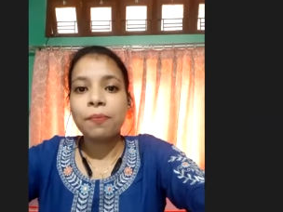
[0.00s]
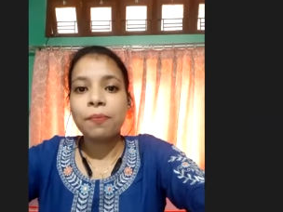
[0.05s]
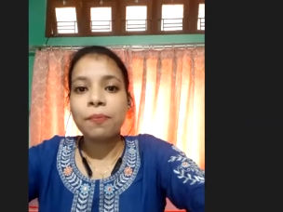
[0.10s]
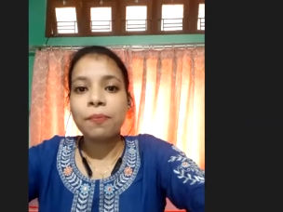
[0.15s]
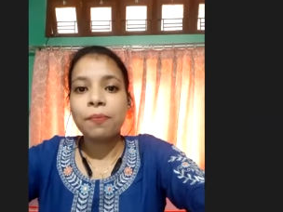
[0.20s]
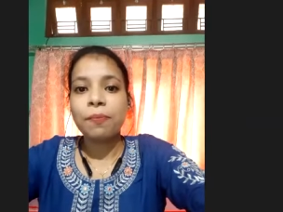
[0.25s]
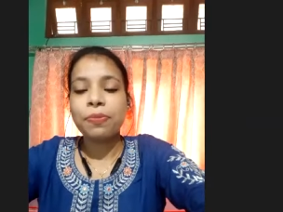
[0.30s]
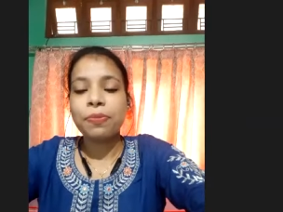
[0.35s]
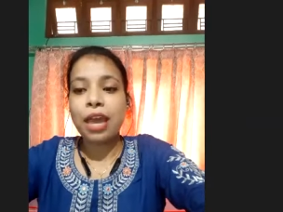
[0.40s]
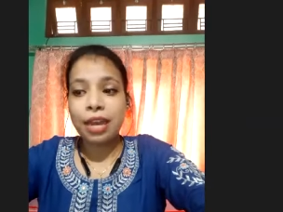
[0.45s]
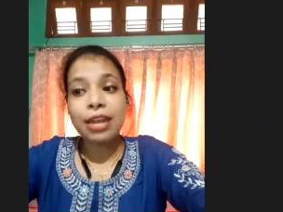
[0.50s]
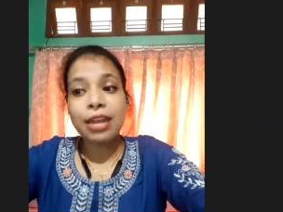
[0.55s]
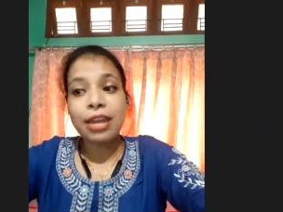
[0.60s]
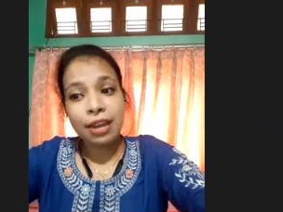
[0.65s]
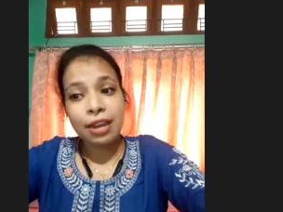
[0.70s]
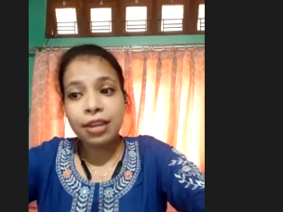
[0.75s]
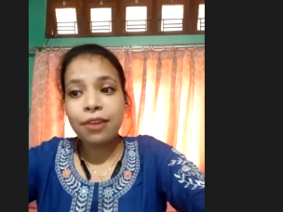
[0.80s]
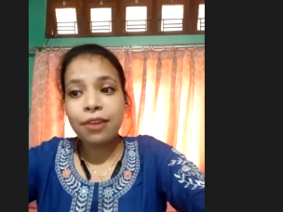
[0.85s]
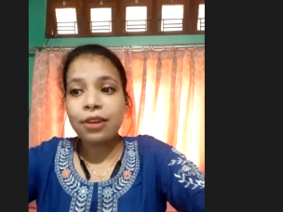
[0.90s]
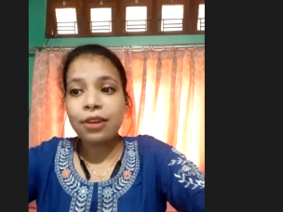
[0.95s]
and,
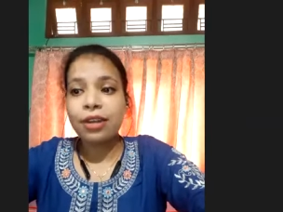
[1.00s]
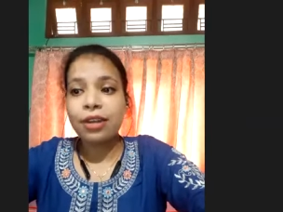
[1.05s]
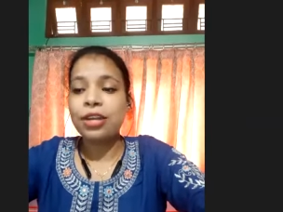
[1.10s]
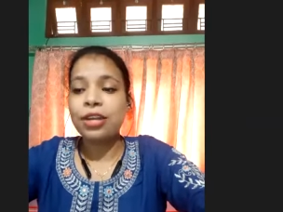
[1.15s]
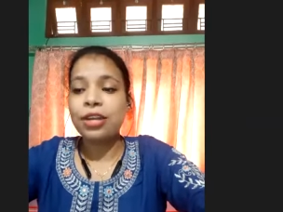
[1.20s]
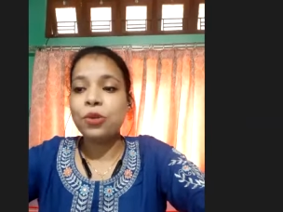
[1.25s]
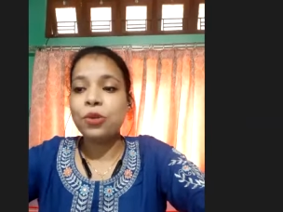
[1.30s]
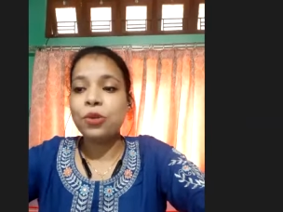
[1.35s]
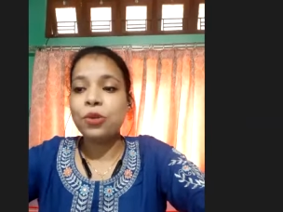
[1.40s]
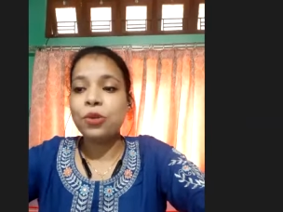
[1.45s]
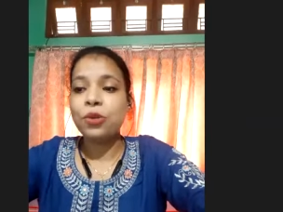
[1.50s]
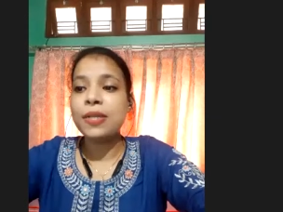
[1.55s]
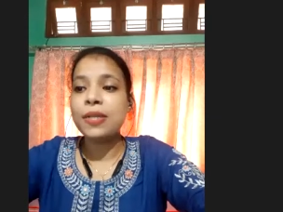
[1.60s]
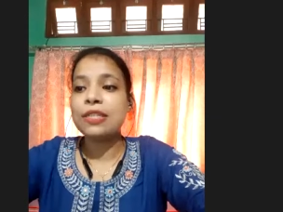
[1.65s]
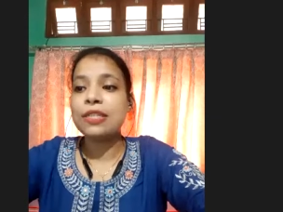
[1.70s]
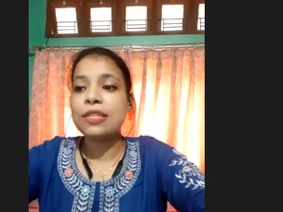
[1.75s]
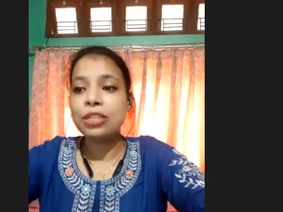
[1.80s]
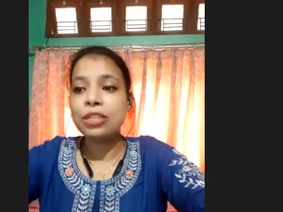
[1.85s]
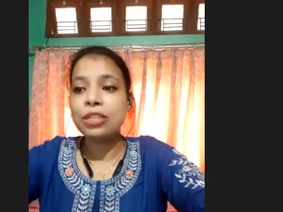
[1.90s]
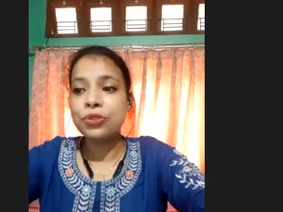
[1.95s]
and therein I request
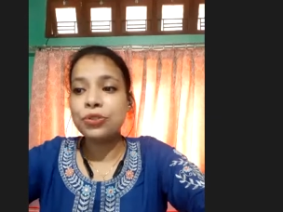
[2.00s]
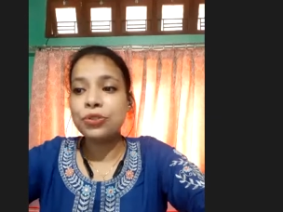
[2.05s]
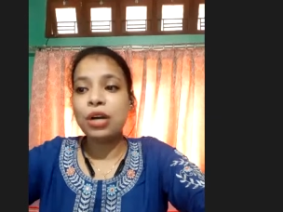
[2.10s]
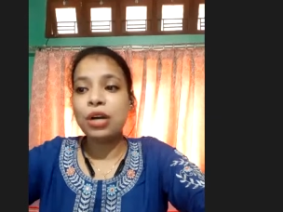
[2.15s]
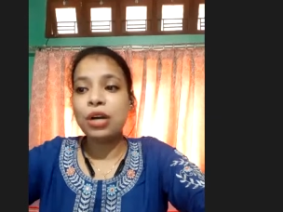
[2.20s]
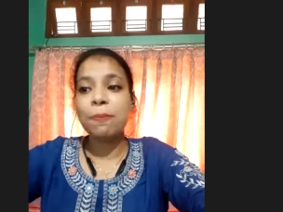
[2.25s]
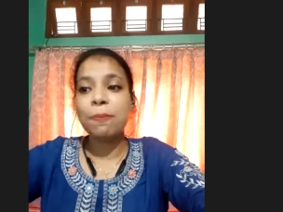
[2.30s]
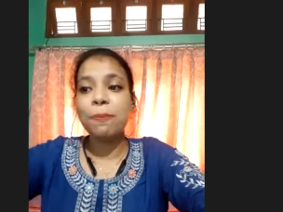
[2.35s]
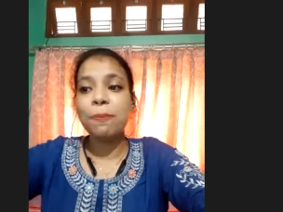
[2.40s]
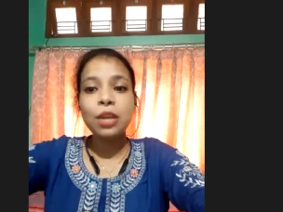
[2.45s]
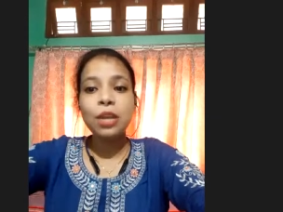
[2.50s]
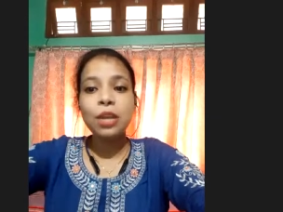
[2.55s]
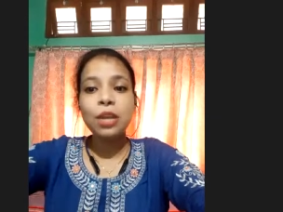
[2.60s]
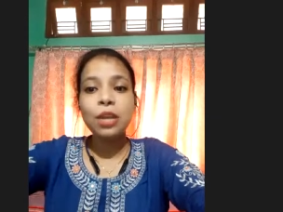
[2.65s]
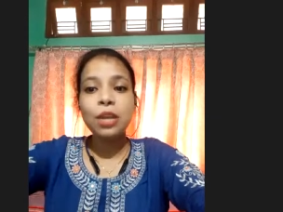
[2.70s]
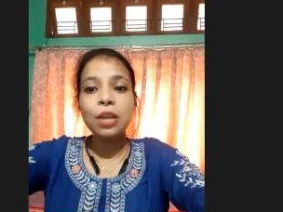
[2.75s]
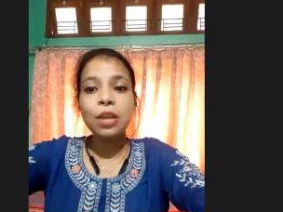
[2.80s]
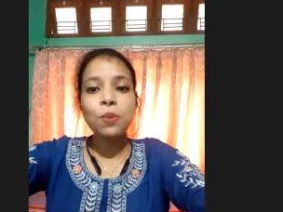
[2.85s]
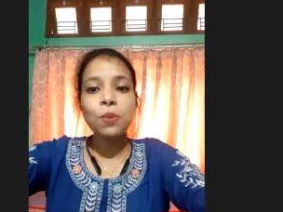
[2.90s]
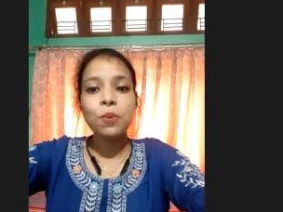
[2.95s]
sir to uh, begin
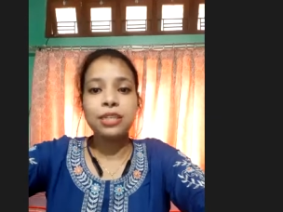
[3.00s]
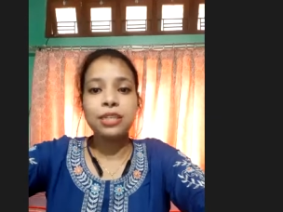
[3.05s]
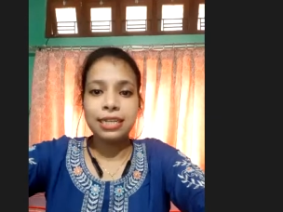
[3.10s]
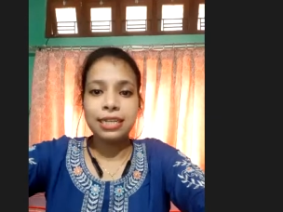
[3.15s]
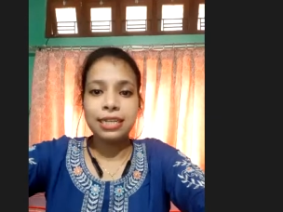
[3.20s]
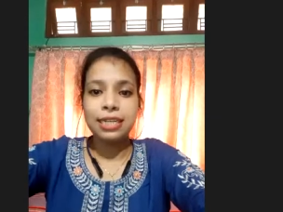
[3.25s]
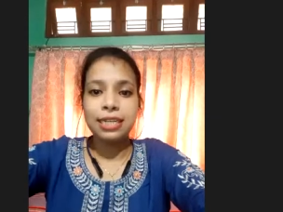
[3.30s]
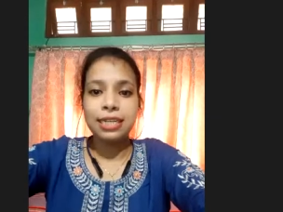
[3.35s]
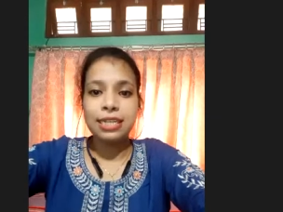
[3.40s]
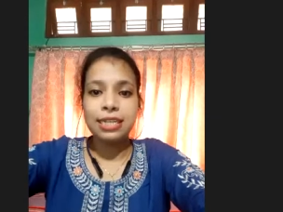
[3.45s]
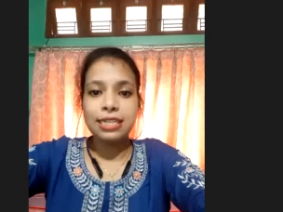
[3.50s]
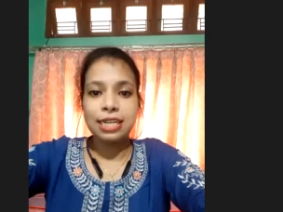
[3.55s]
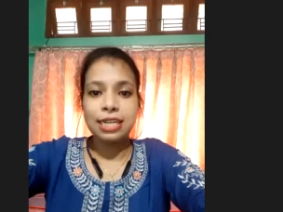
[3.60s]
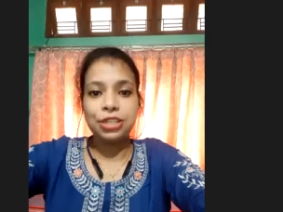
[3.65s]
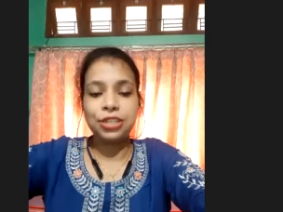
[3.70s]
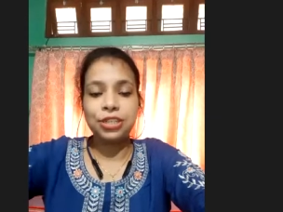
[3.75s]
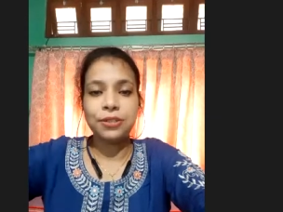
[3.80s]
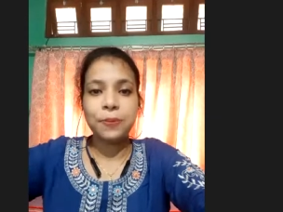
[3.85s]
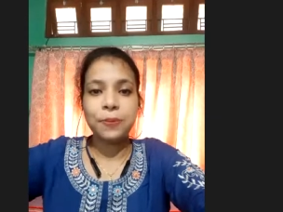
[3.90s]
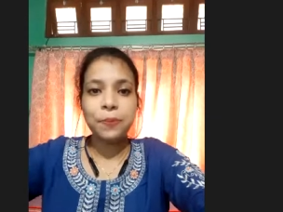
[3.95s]
with the technical
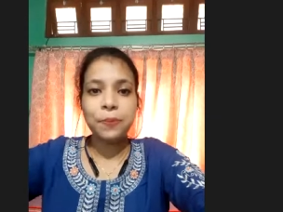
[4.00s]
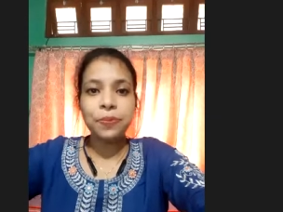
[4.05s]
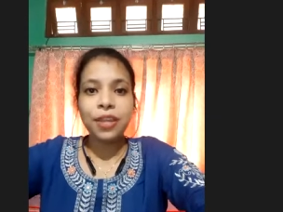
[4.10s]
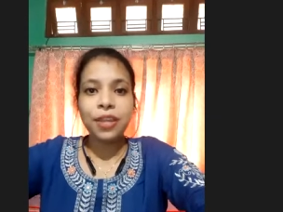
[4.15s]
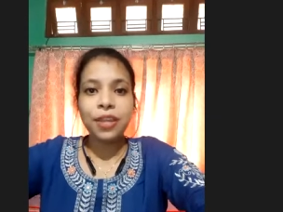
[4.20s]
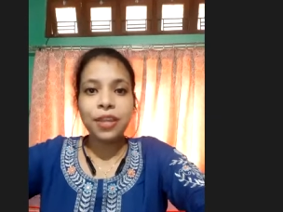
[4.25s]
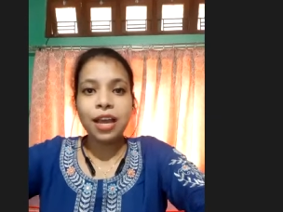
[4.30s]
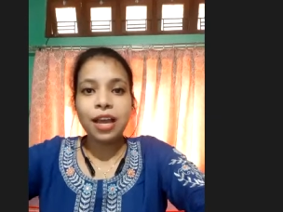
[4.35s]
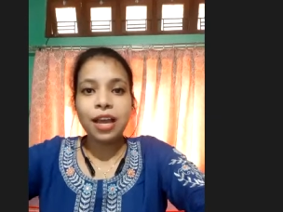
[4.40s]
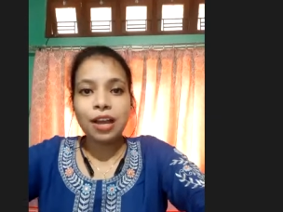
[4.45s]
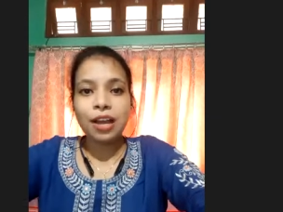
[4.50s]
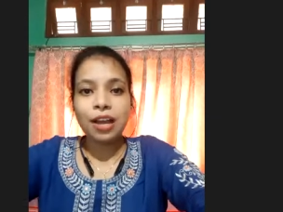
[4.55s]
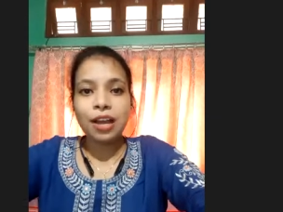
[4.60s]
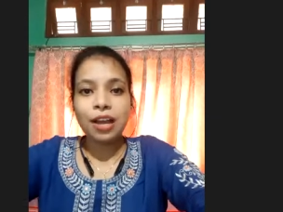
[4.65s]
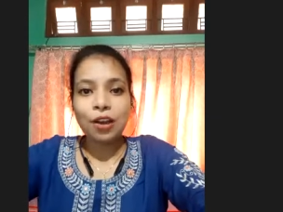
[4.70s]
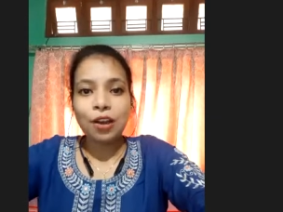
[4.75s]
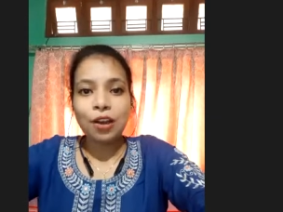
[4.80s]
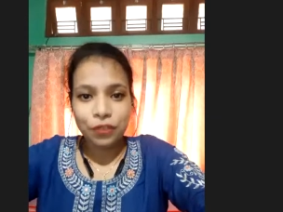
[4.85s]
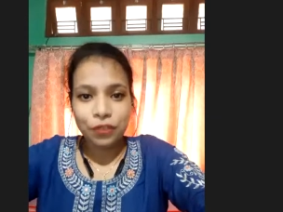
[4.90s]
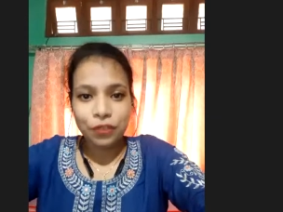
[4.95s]
session.
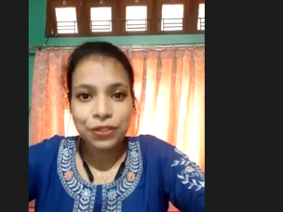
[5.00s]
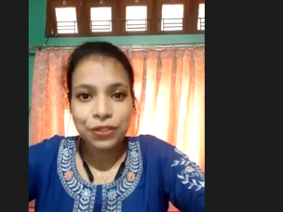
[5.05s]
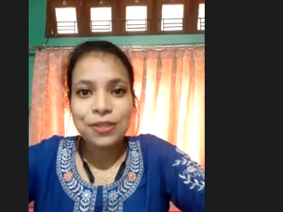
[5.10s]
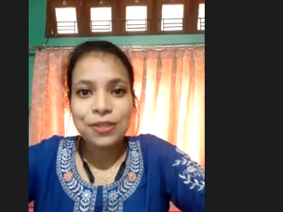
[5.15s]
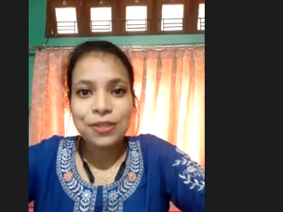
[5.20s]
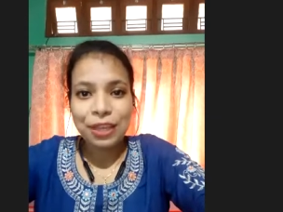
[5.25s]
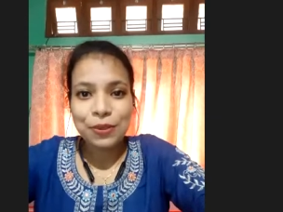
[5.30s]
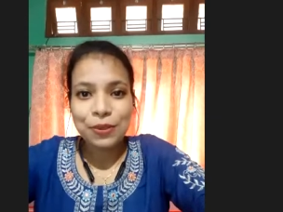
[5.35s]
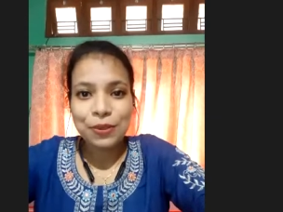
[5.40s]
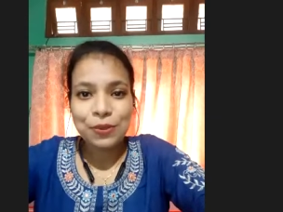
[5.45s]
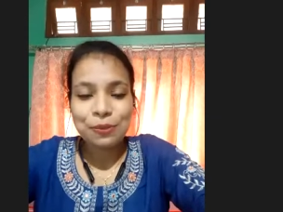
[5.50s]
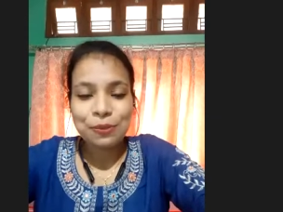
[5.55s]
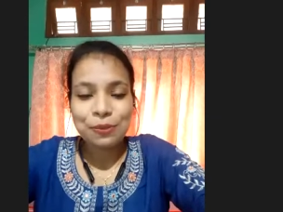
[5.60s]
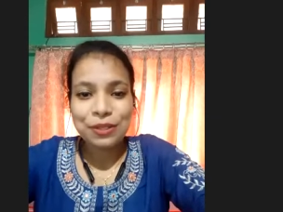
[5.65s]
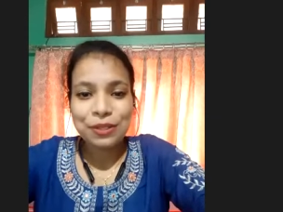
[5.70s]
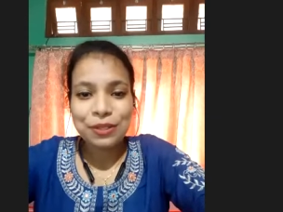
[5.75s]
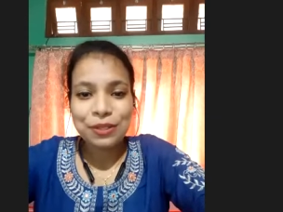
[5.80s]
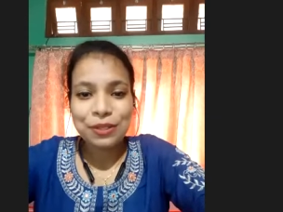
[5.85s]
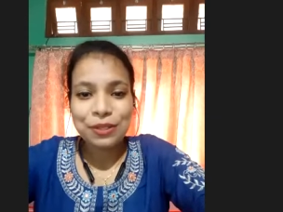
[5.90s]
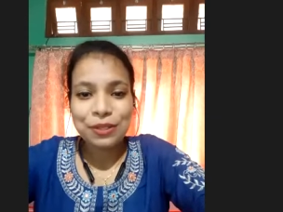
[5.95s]
Over to you, sir. Thank you so much.